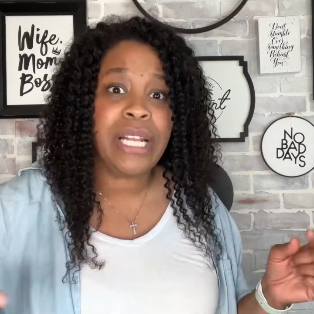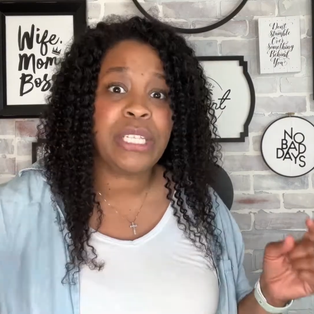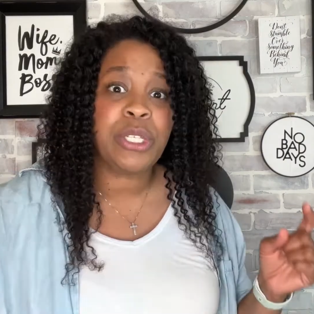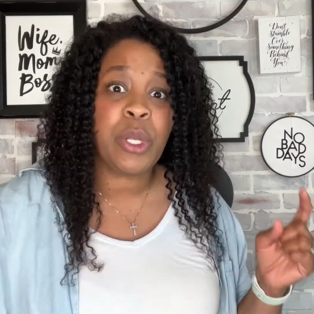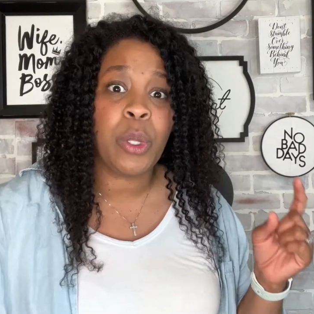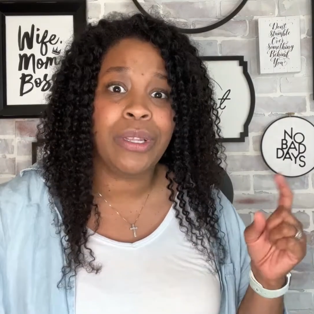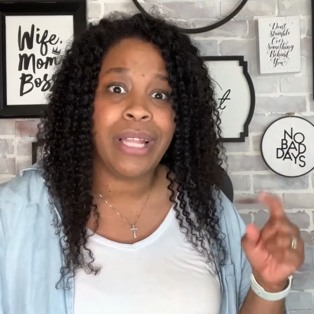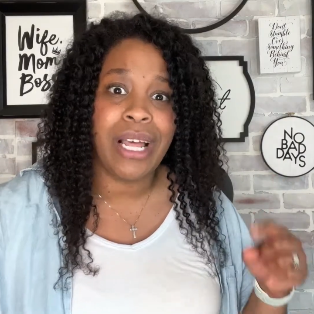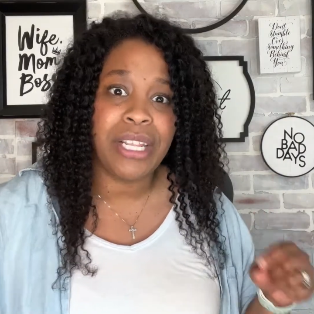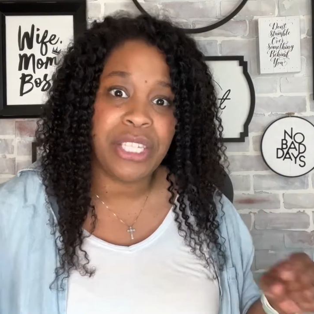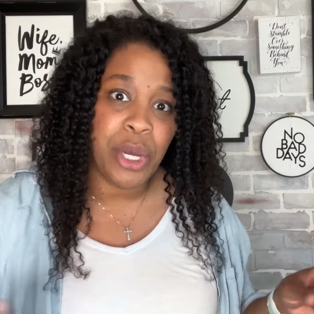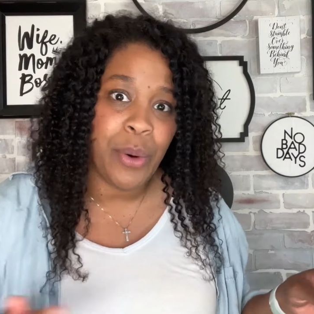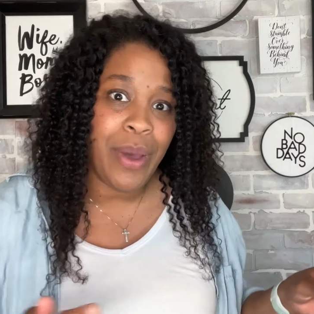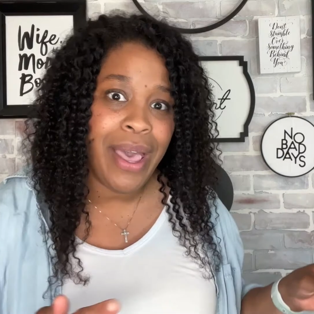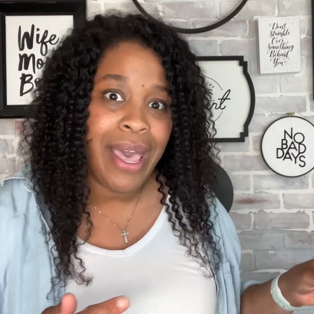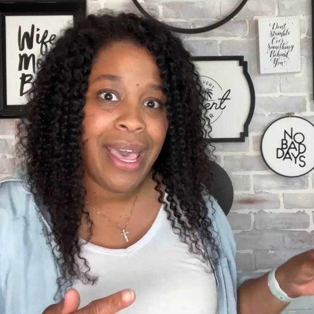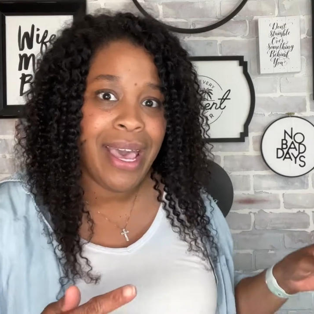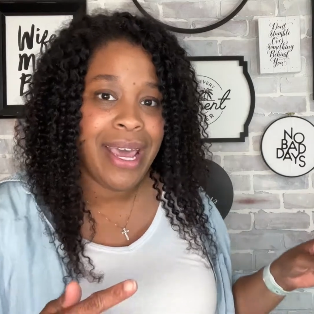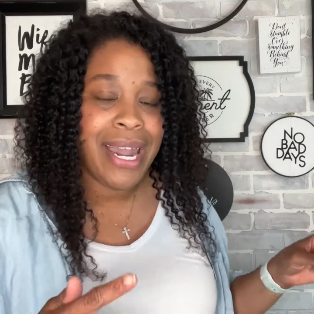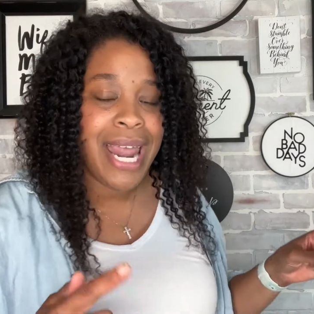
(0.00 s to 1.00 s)
So let's go
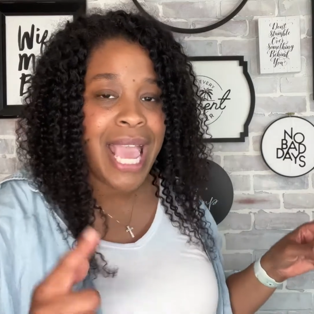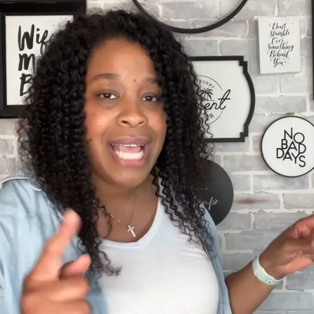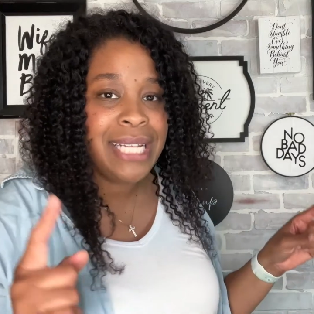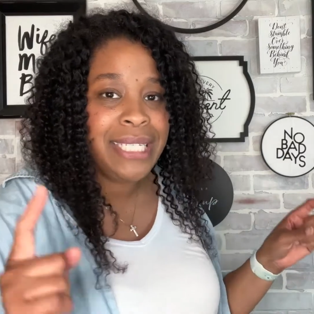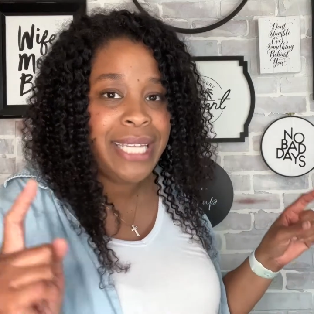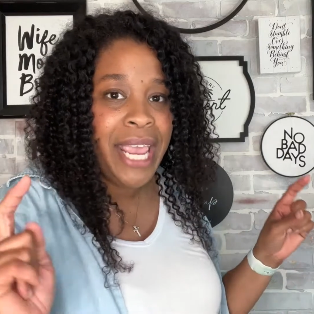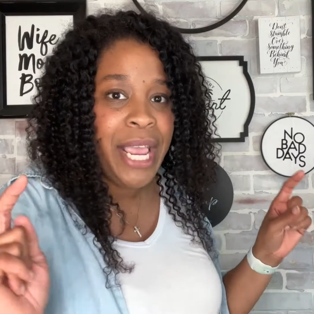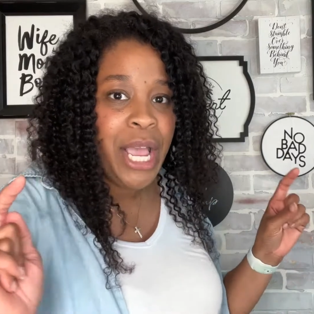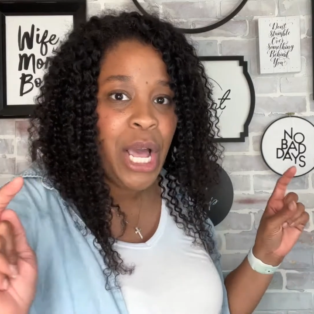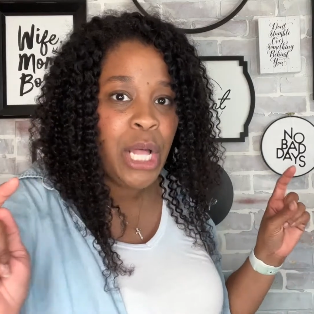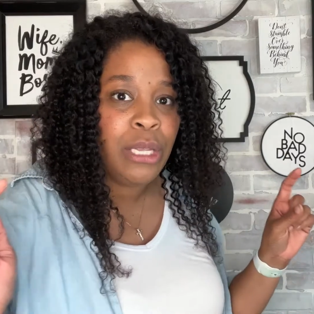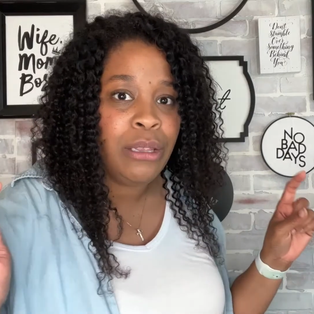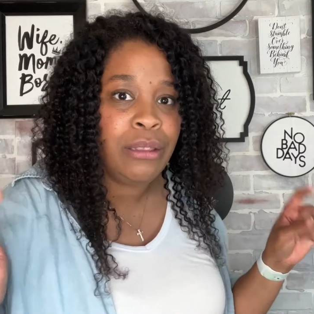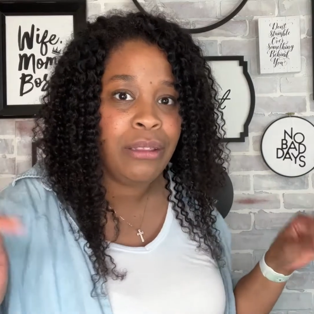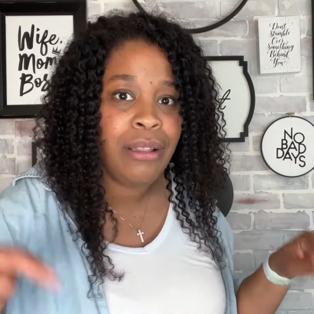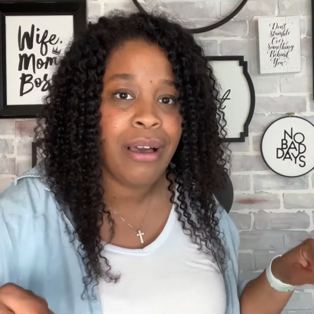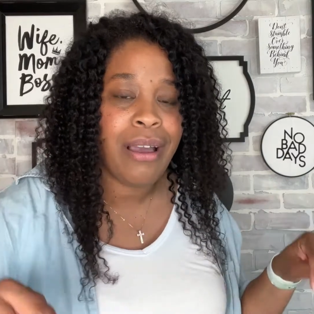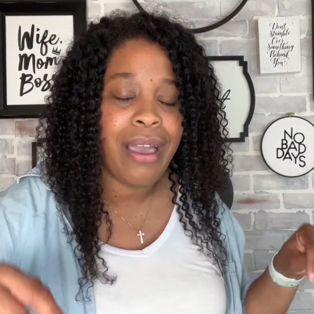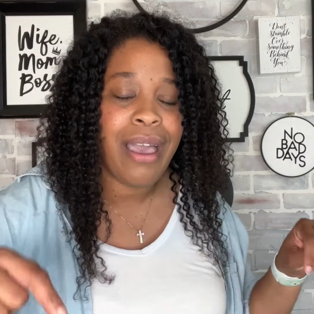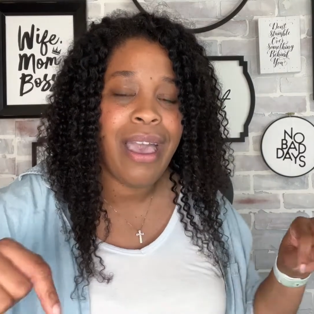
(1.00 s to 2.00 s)
ahead and take a
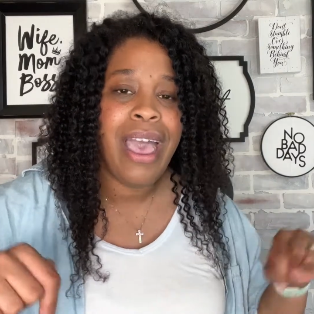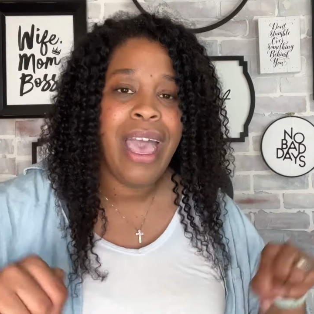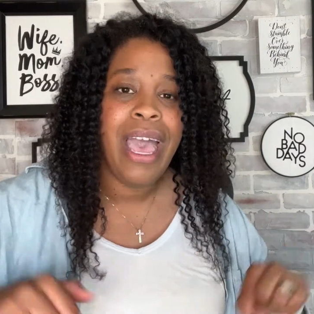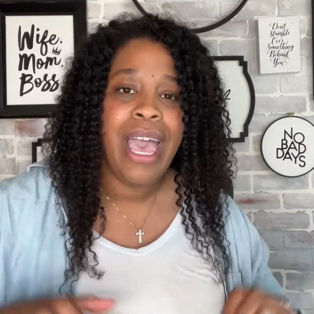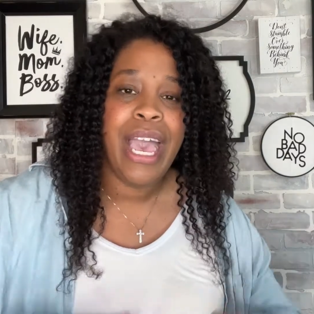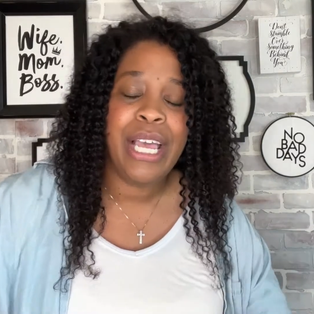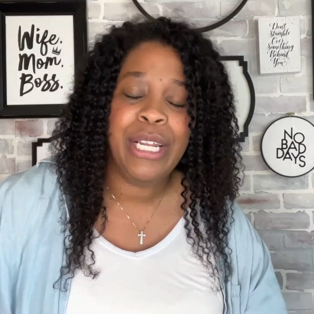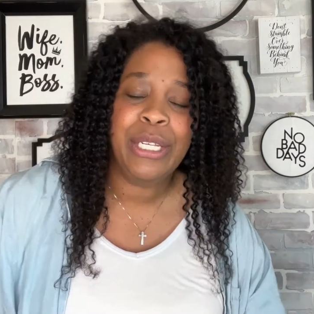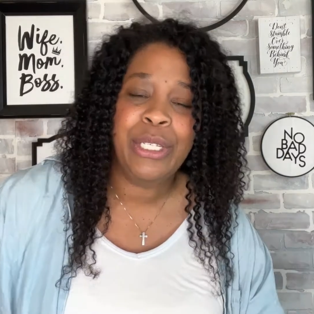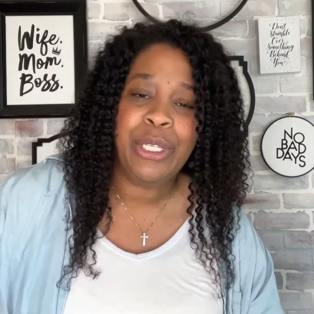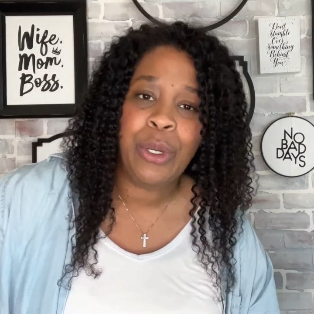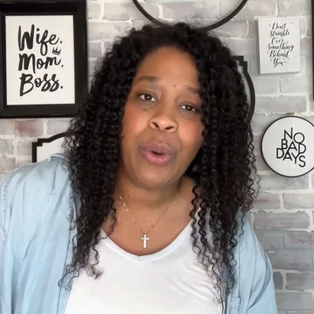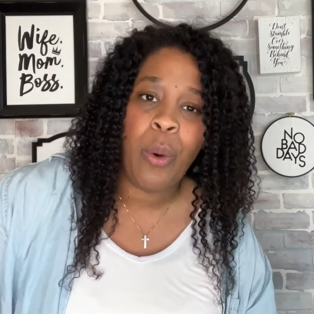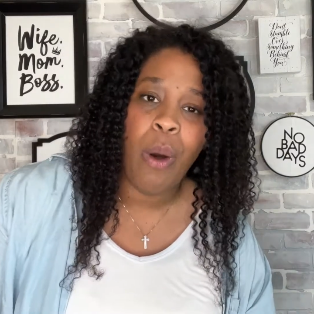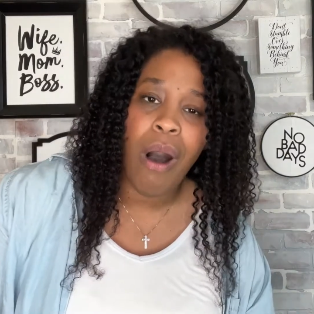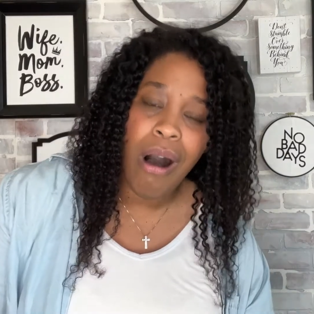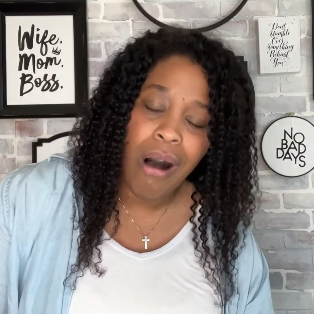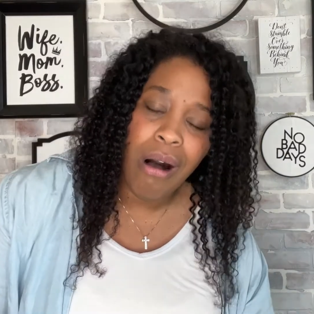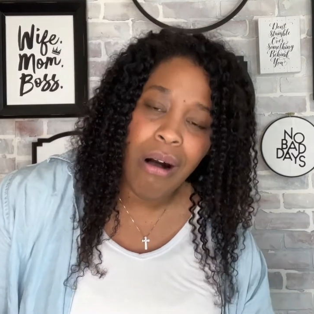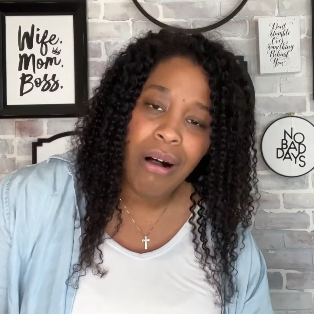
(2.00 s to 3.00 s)
look
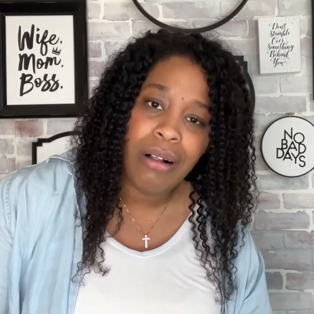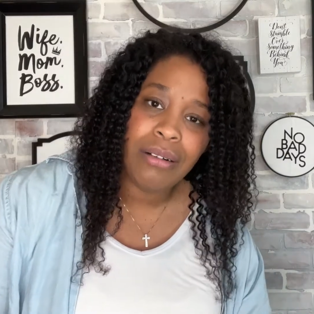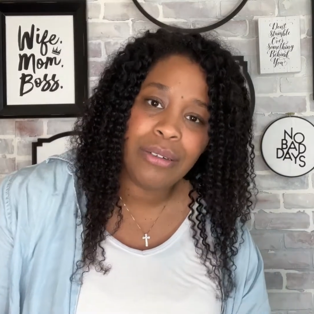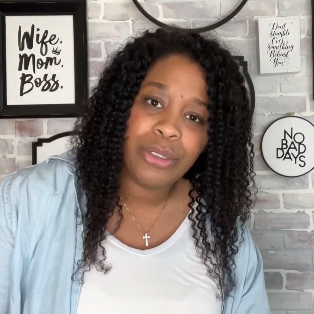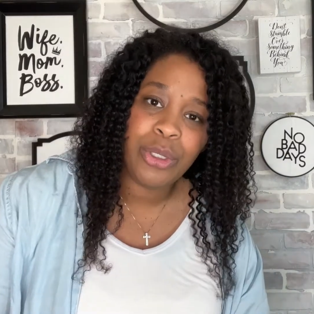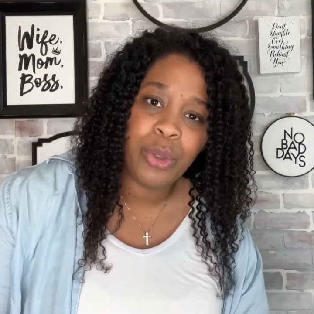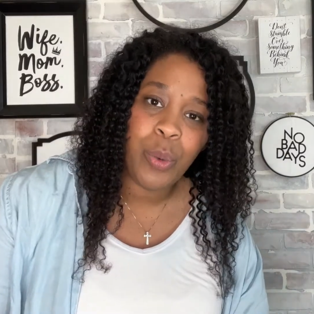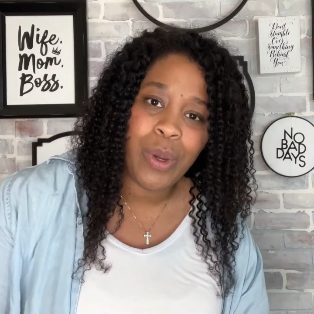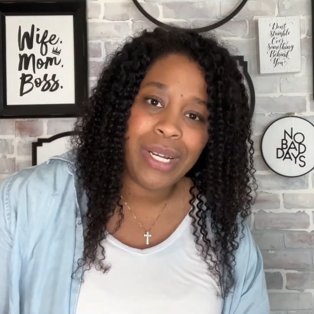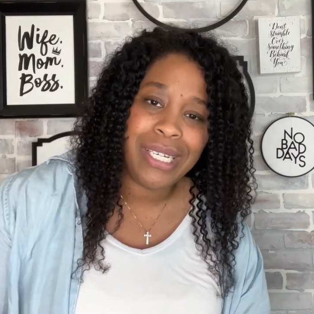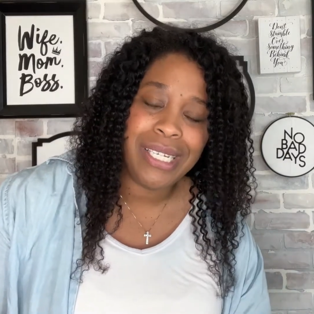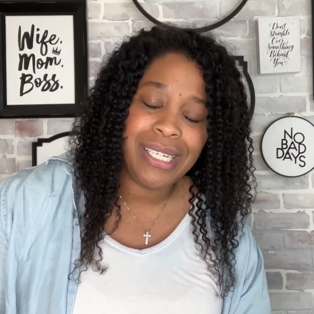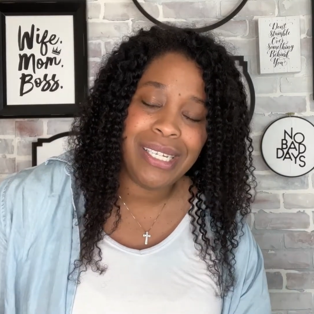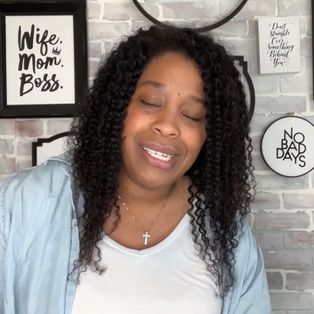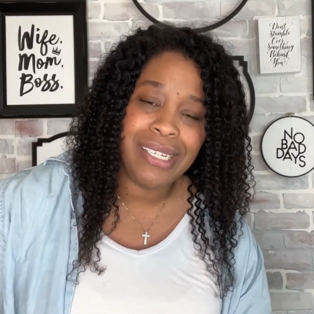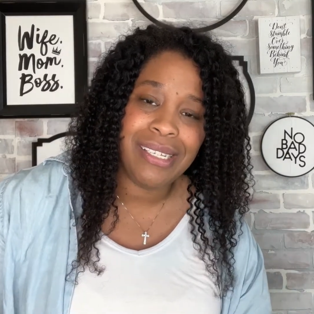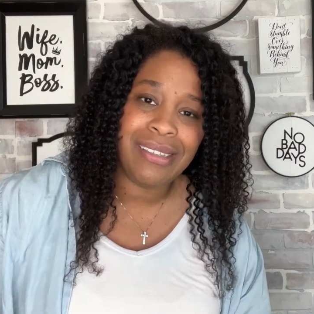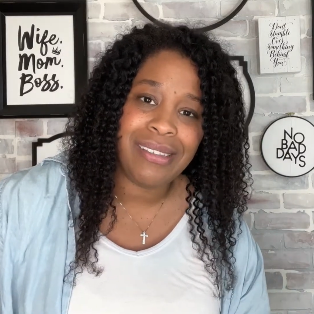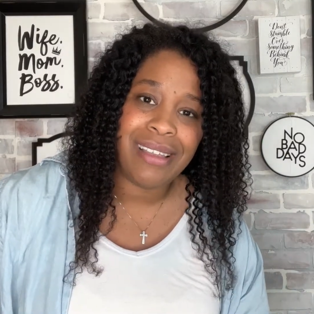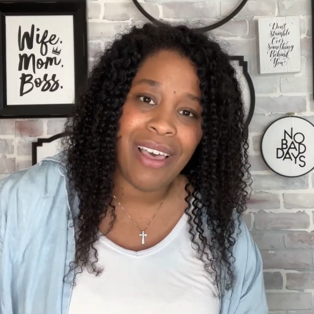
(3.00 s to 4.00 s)
into all
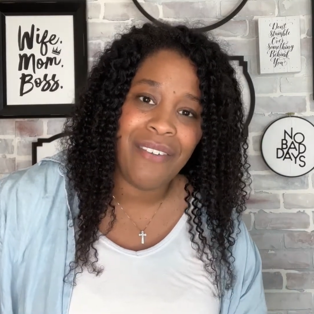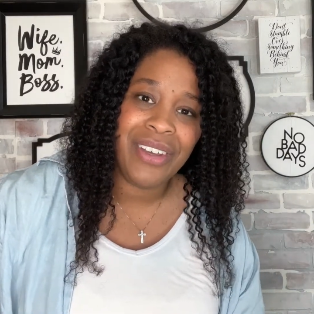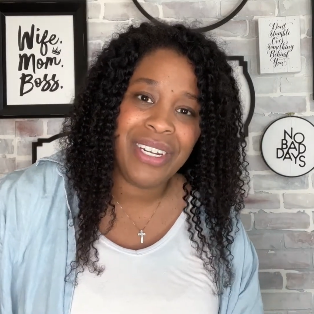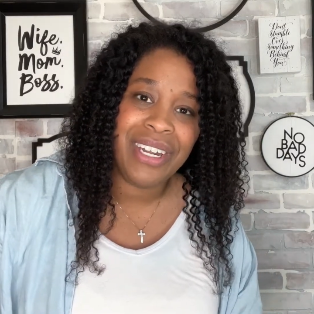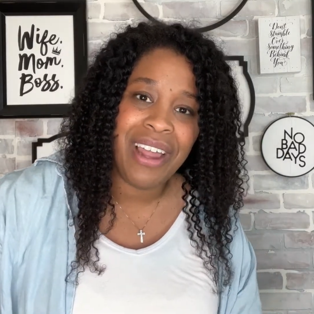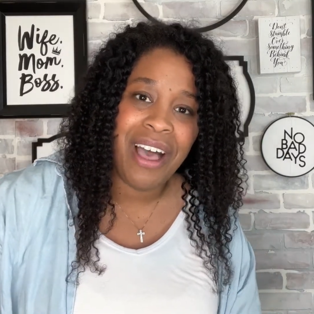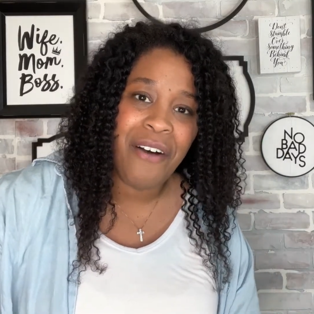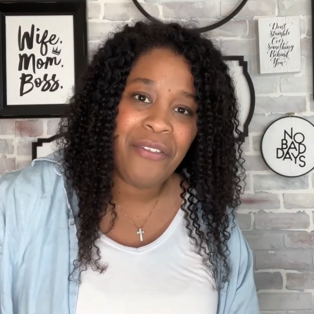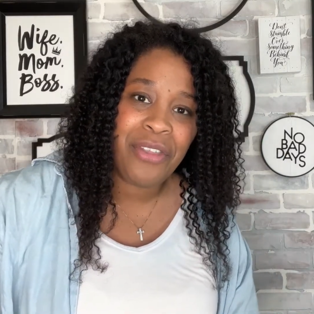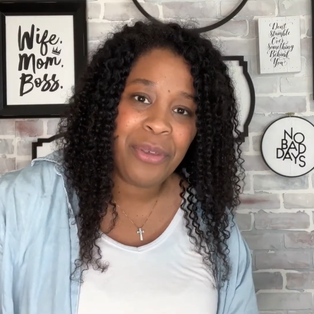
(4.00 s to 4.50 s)
27 of the